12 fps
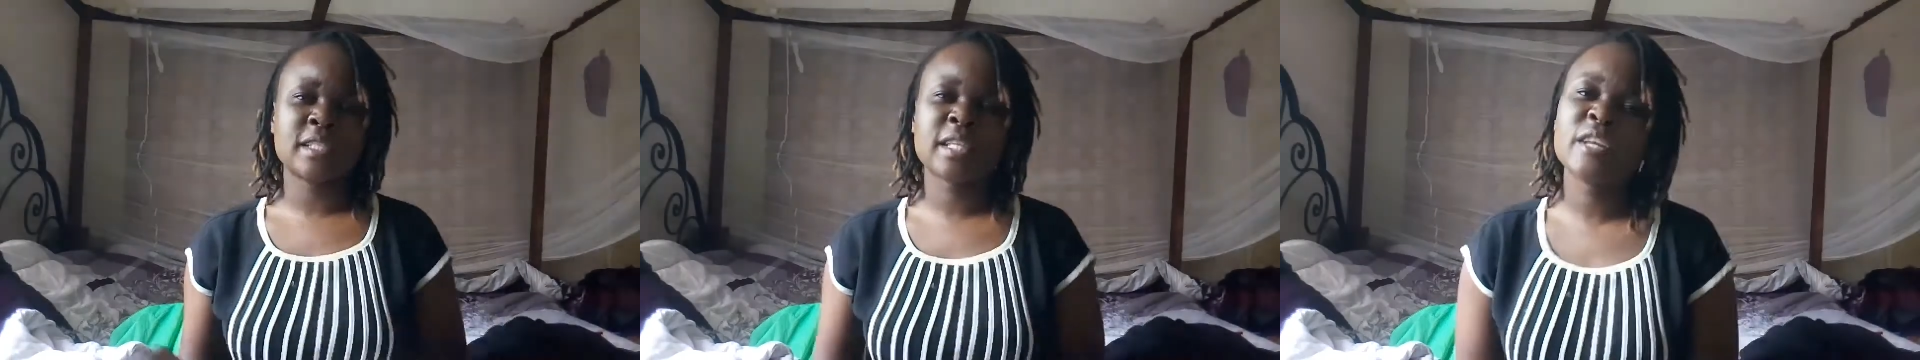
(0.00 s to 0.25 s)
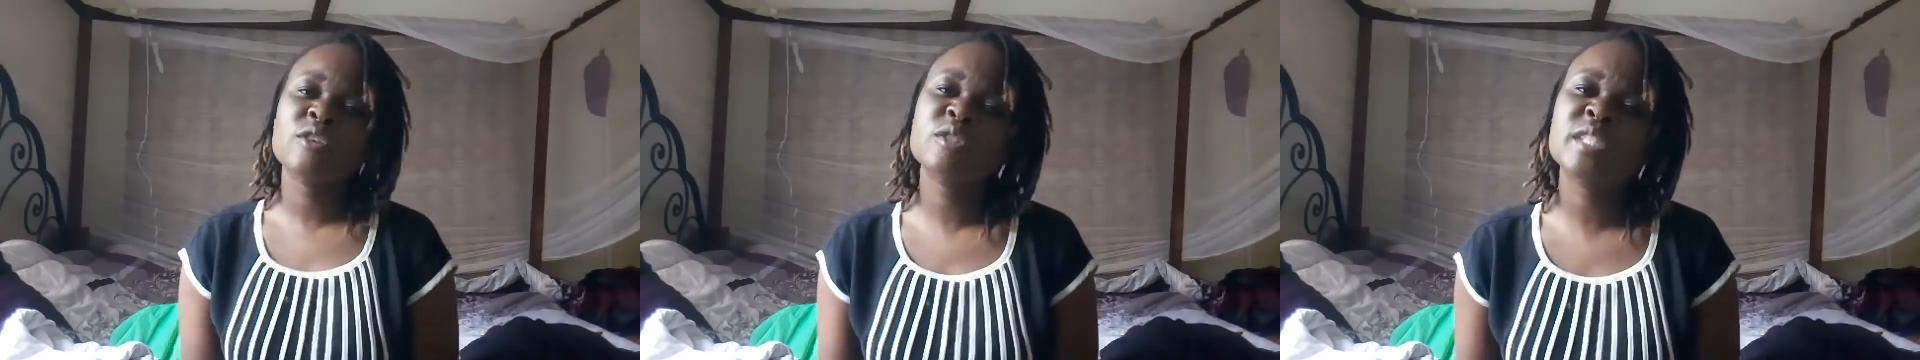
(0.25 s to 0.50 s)

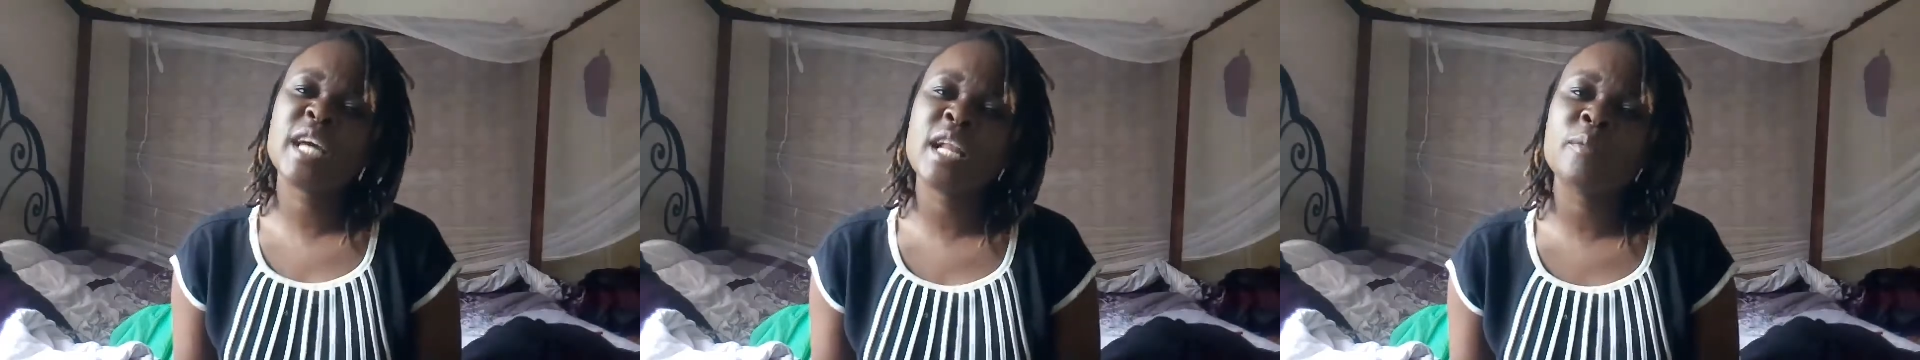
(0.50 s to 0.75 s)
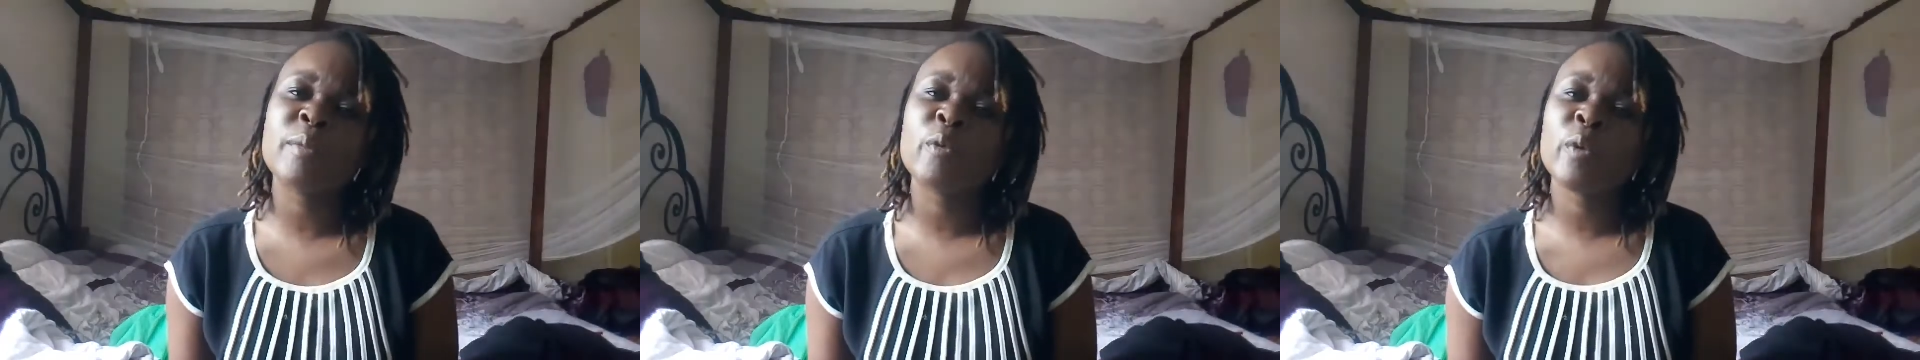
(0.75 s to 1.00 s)
can you tell
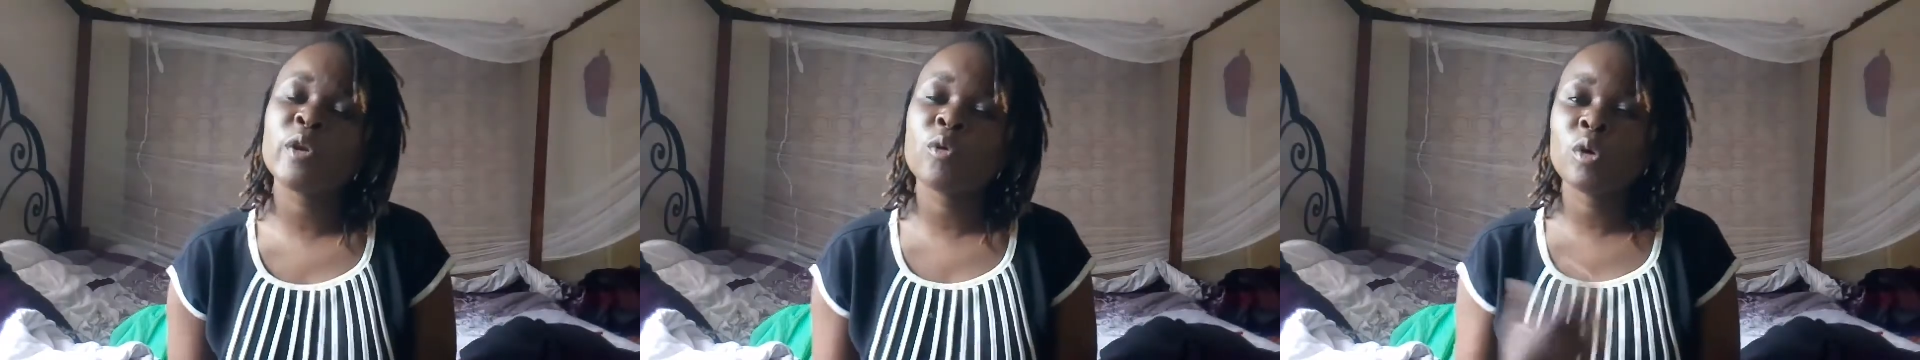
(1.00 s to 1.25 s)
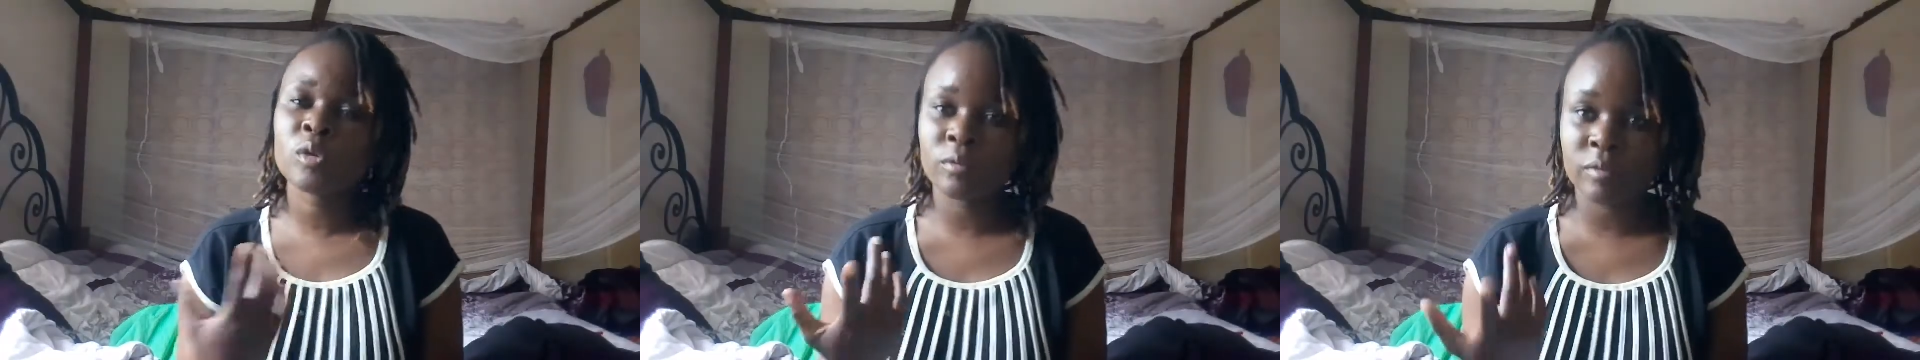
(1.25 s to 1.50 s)
me, when you
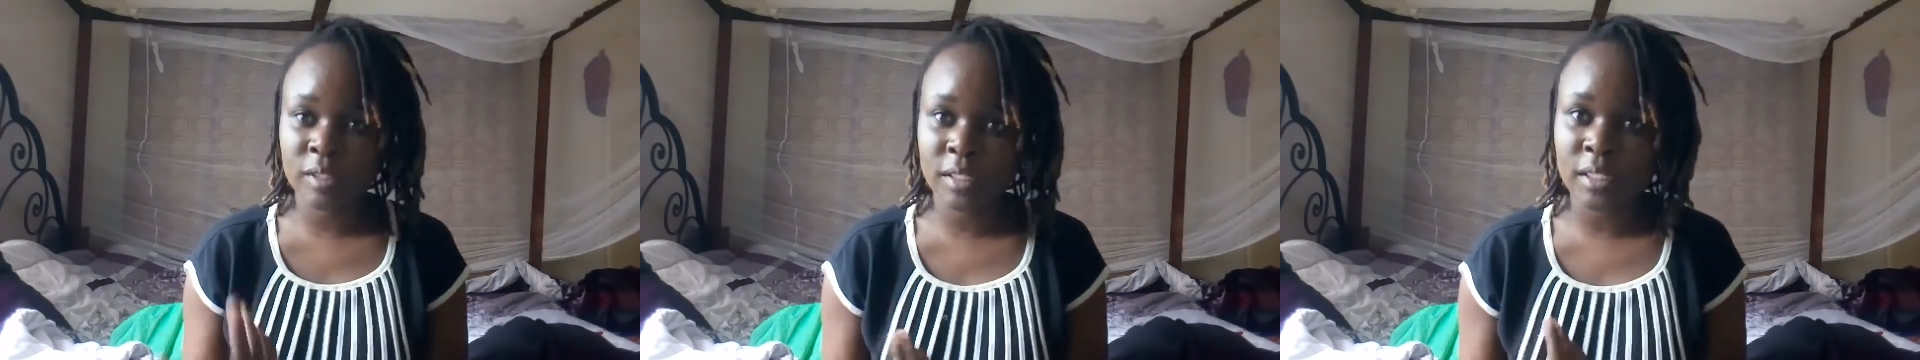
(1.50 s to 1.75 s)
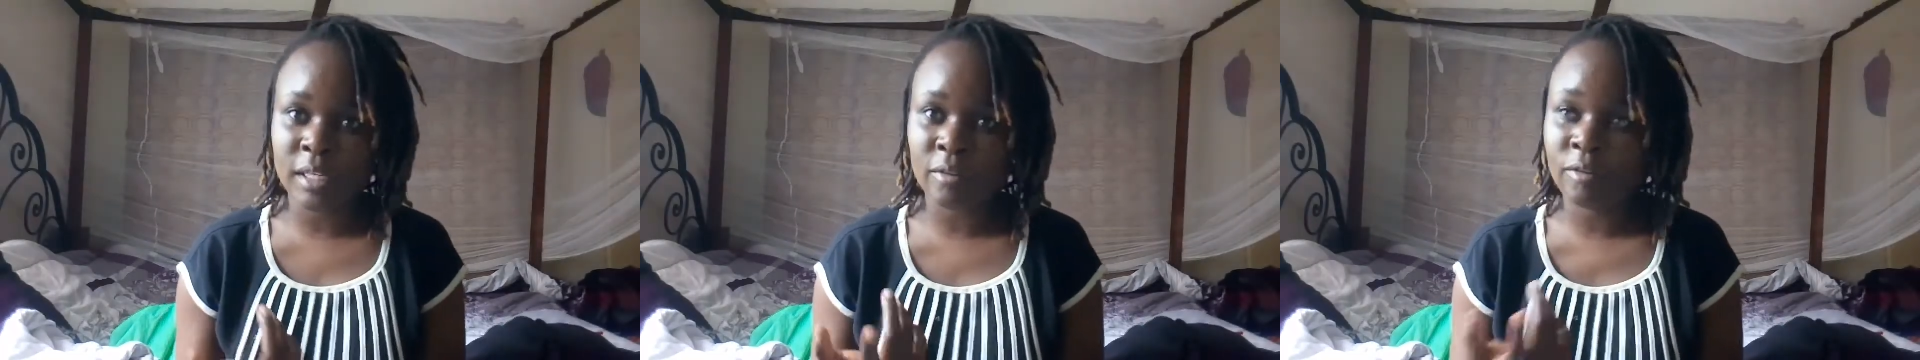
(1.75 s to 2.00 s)
go to
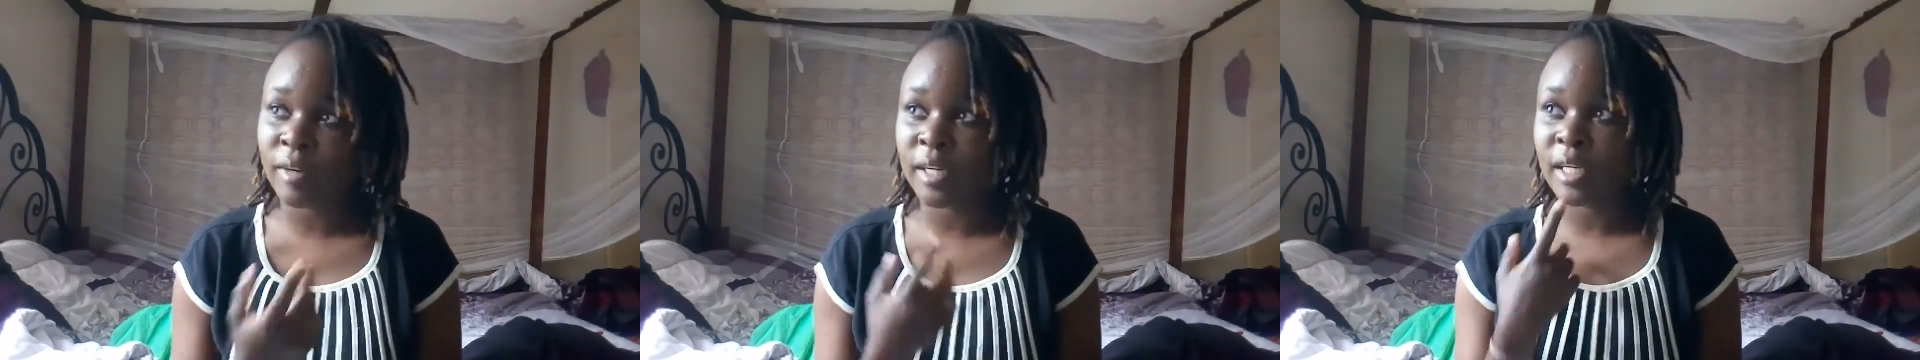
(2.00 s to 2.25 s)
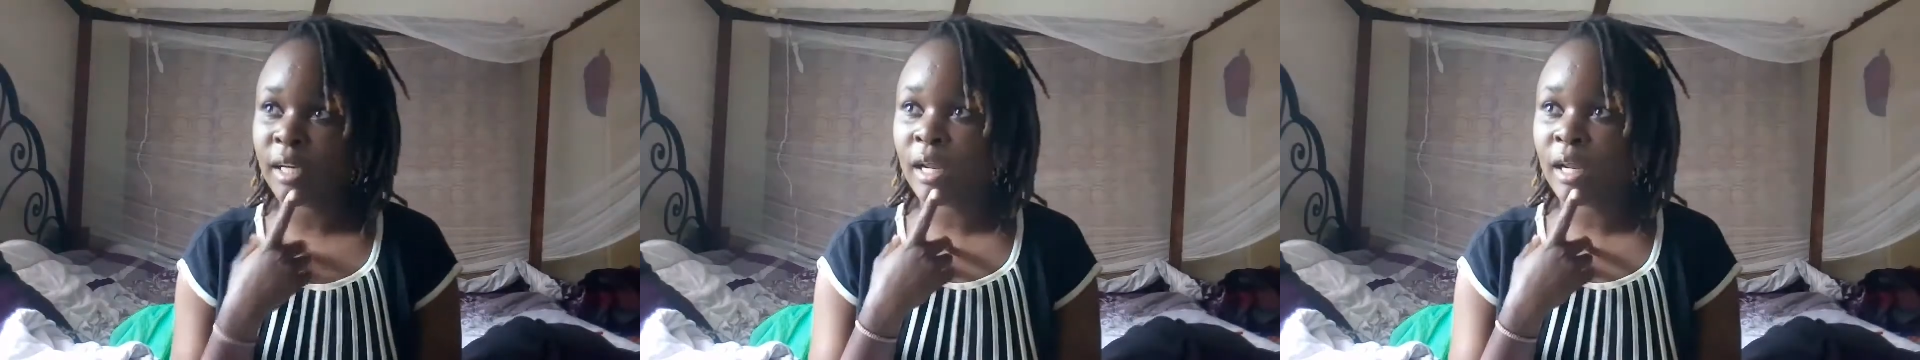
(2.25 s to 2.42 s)
visit a friend